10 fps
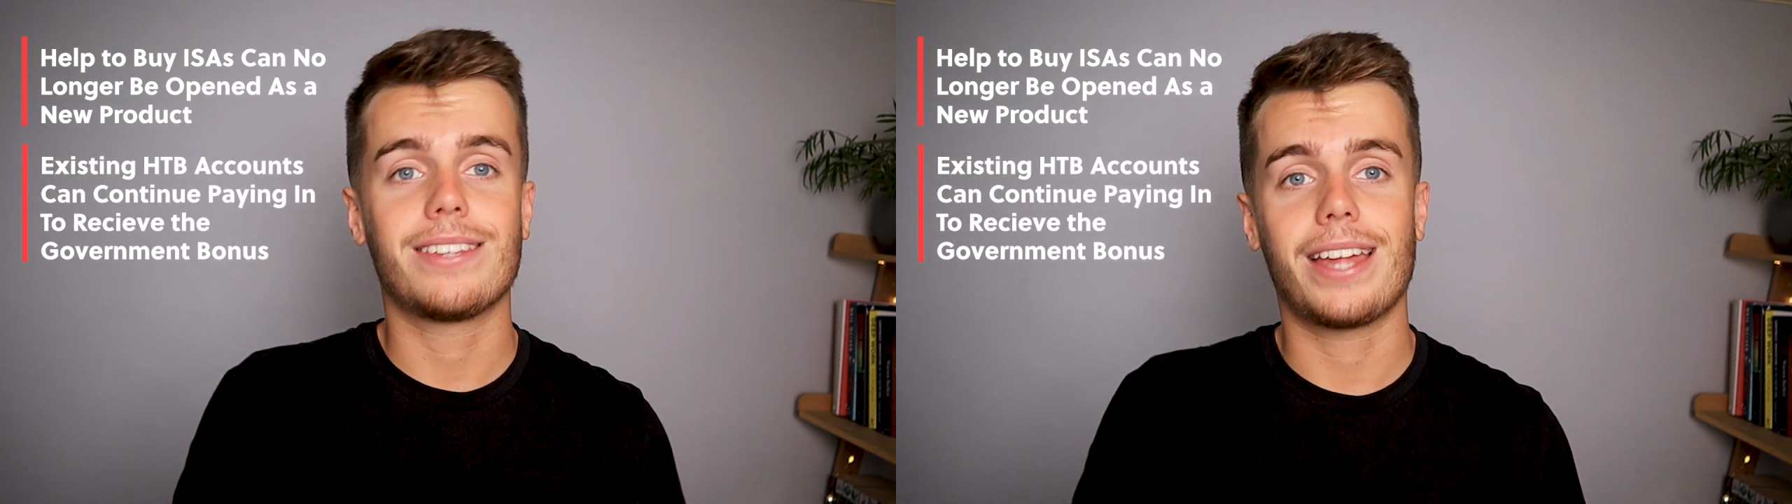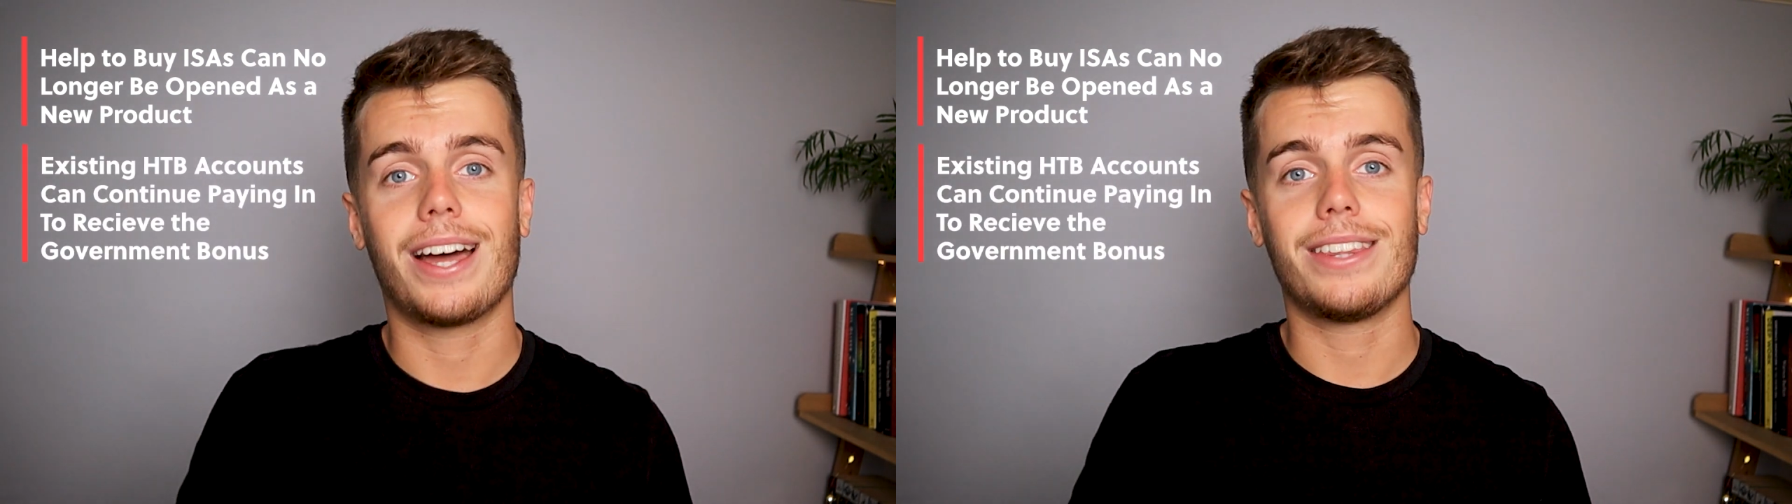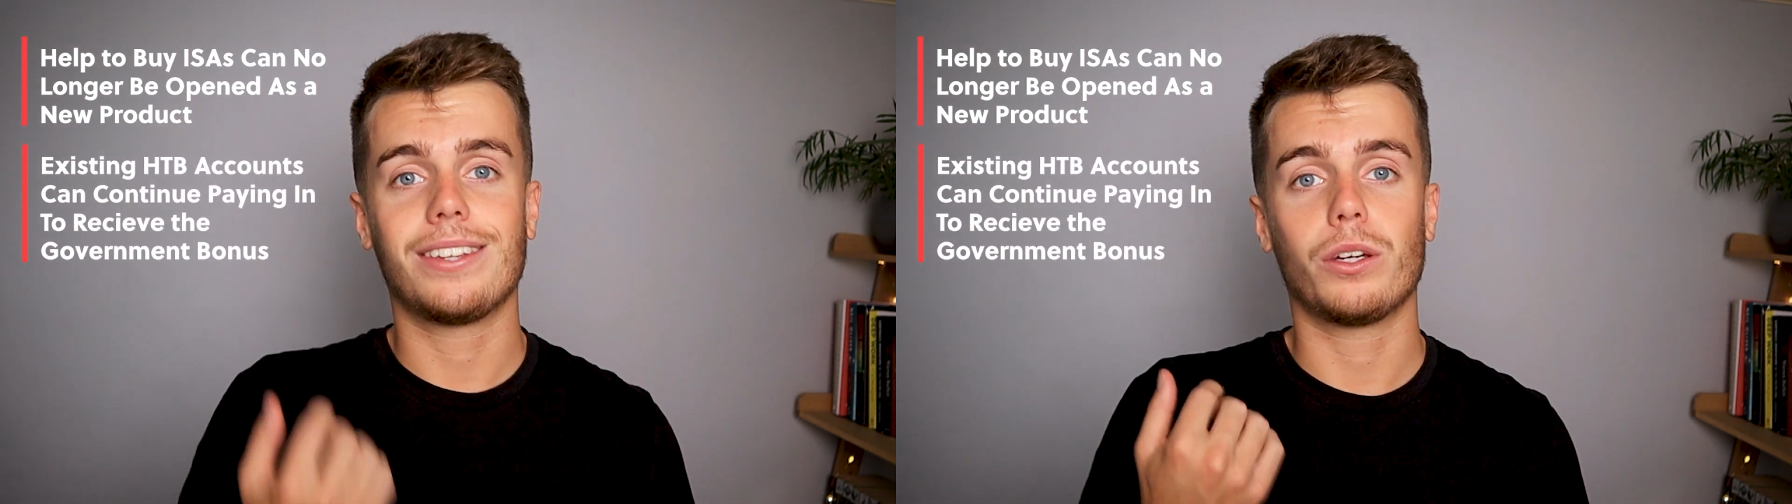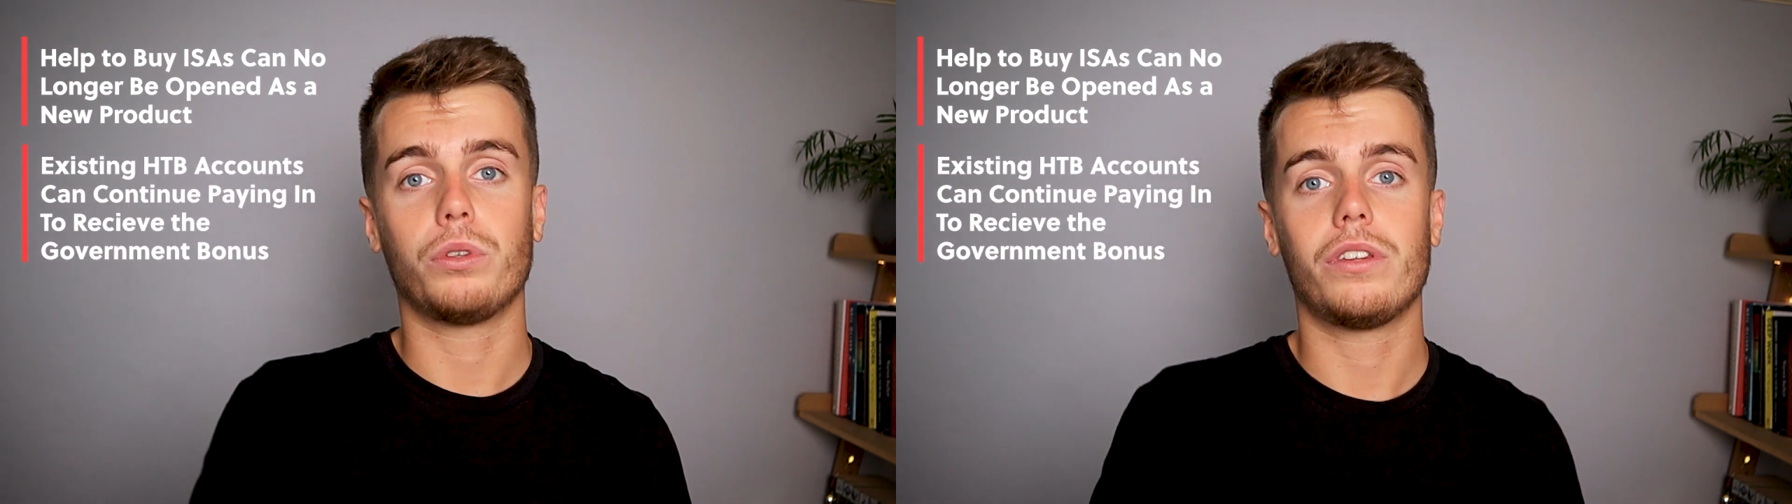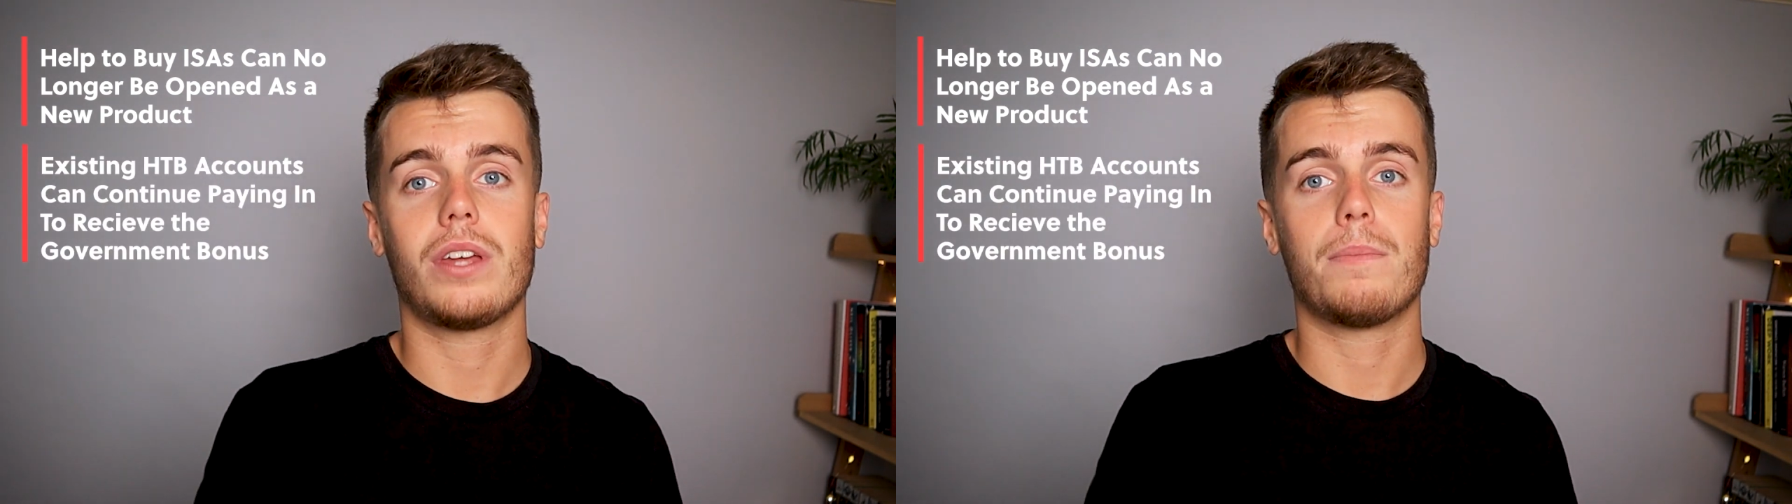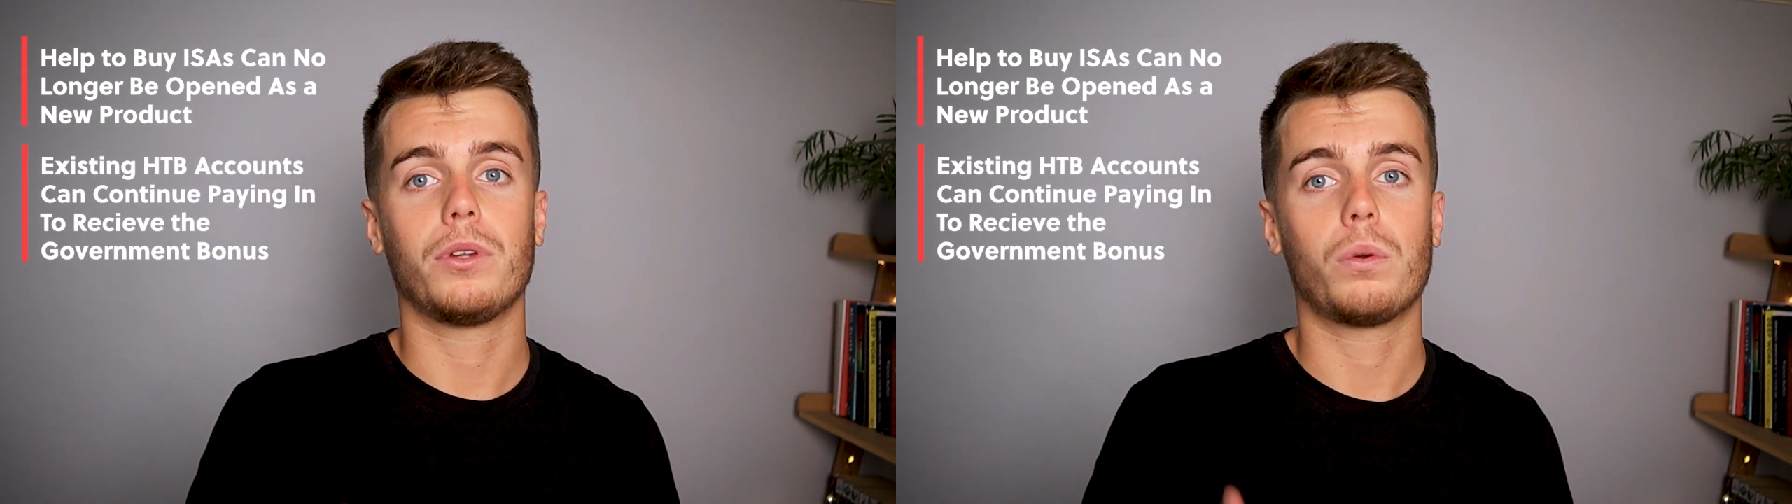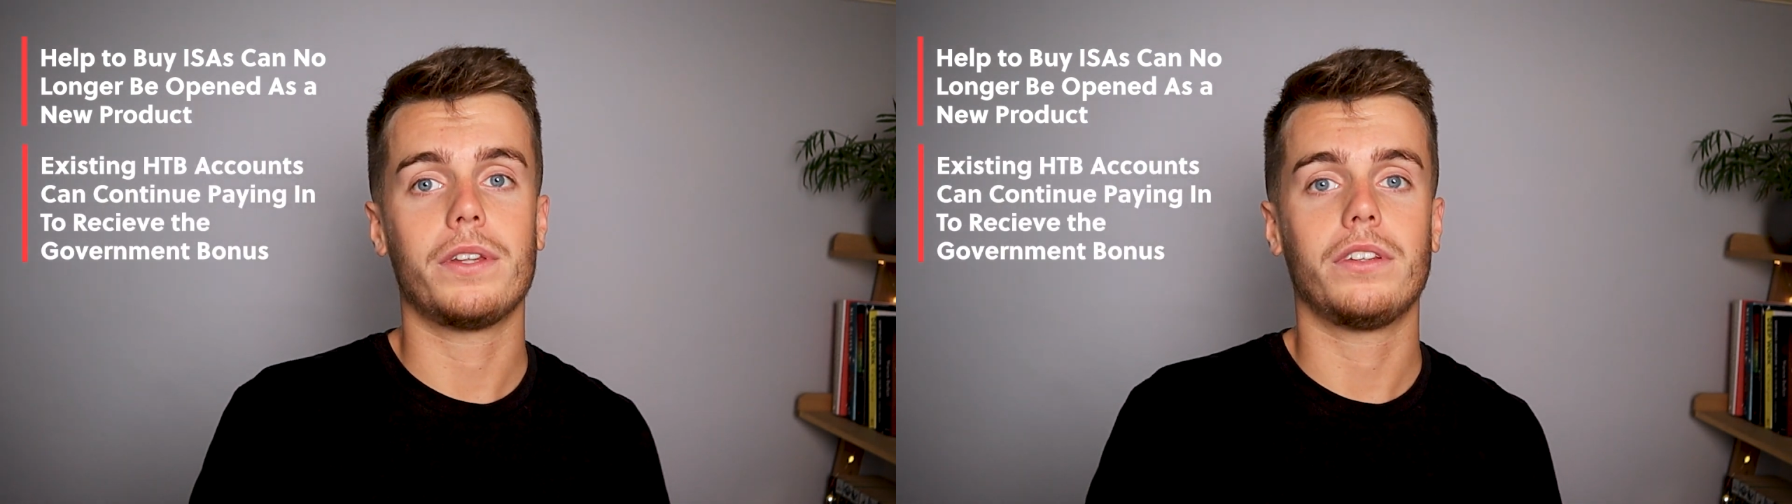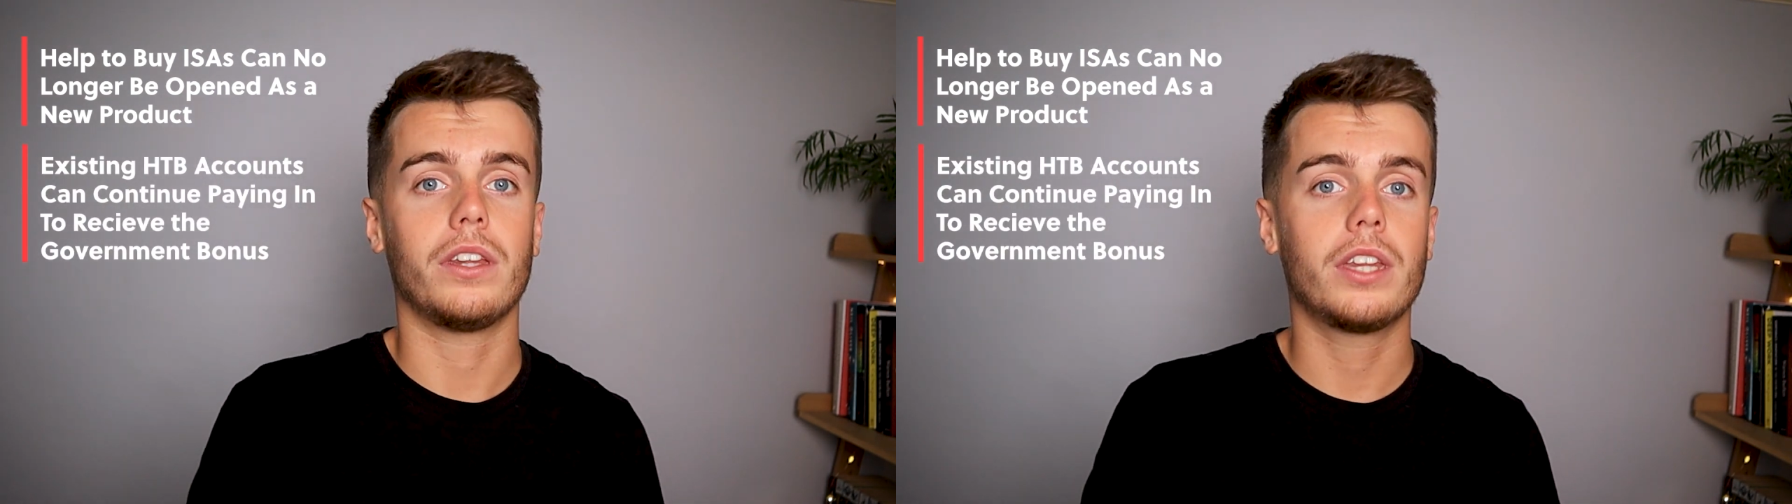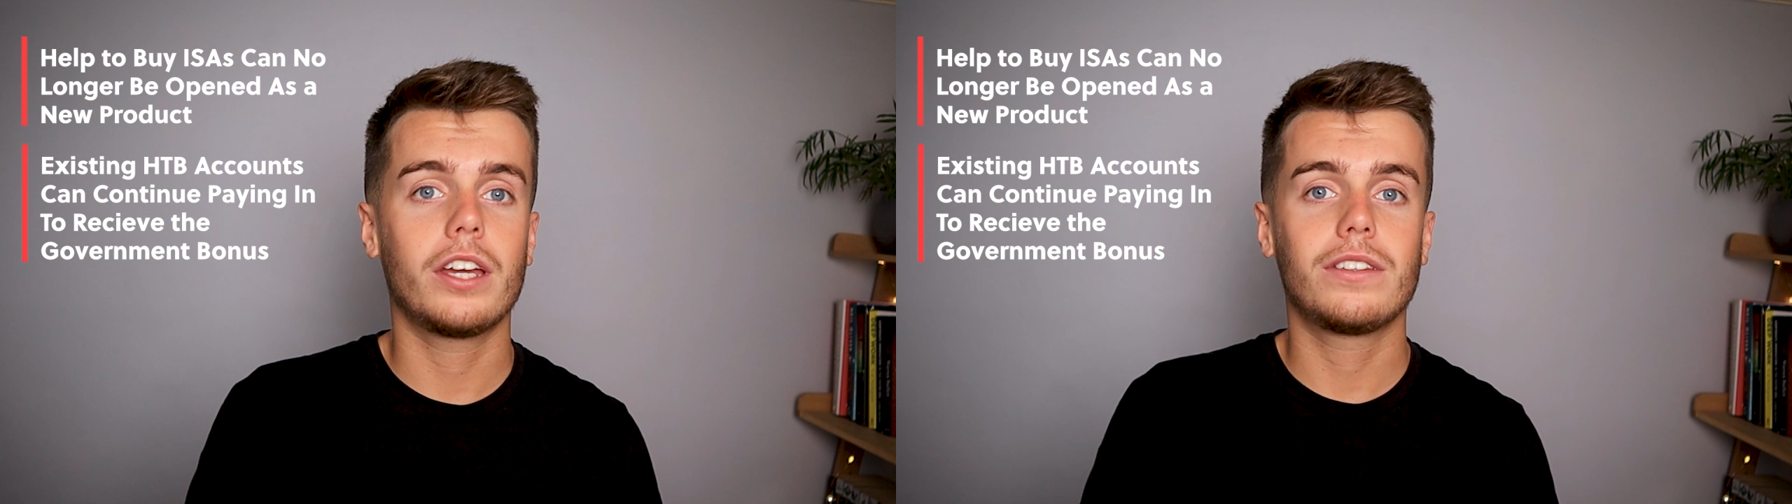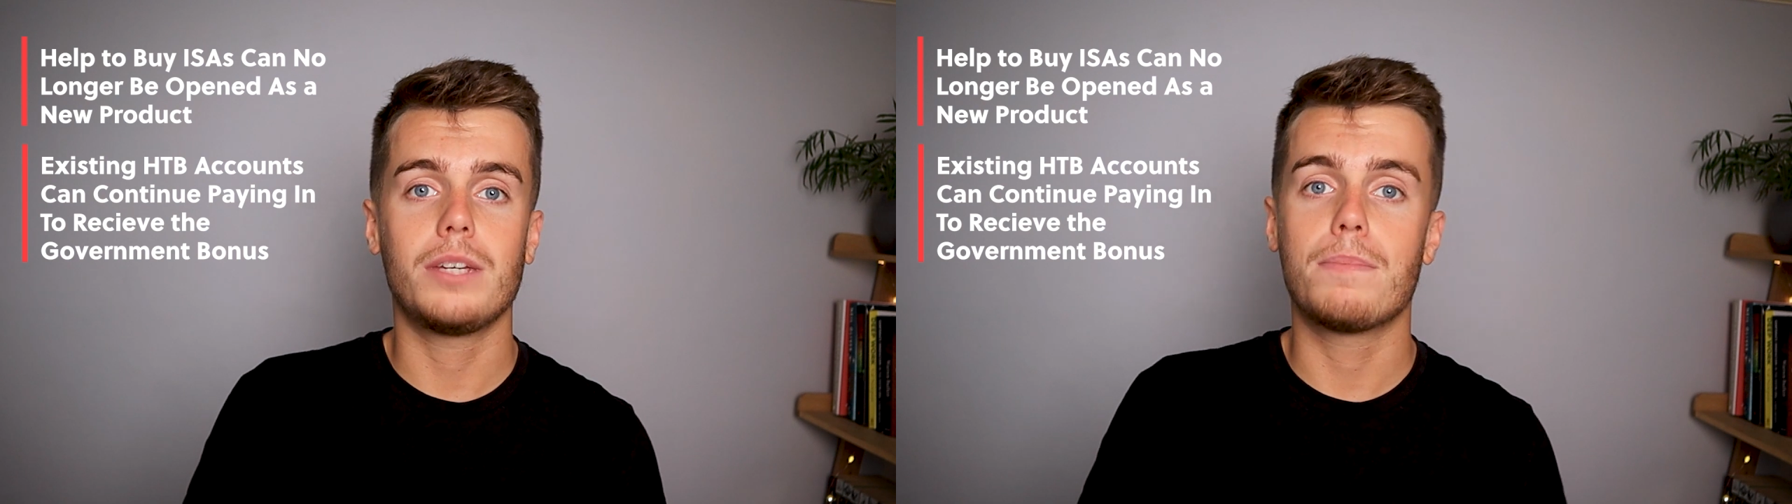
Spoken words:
that until December 2030,